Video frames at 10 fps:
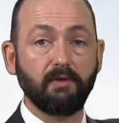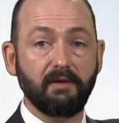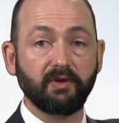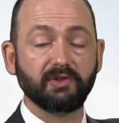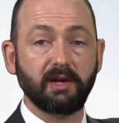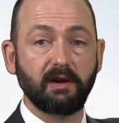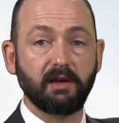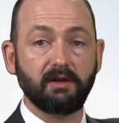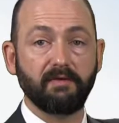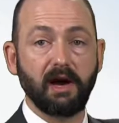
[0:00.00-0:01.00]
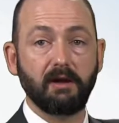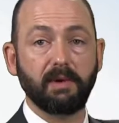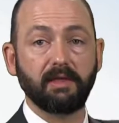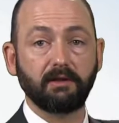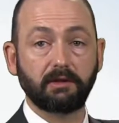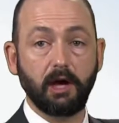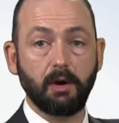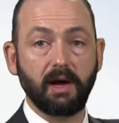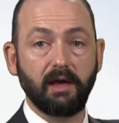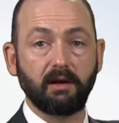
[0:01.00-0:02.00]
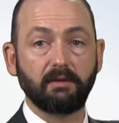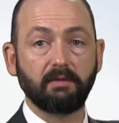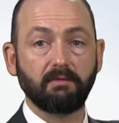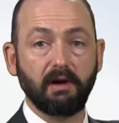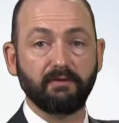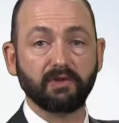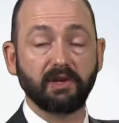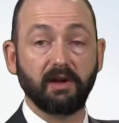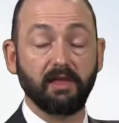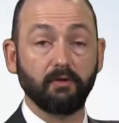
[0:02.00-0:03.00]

reference area divided by the low-end reference area,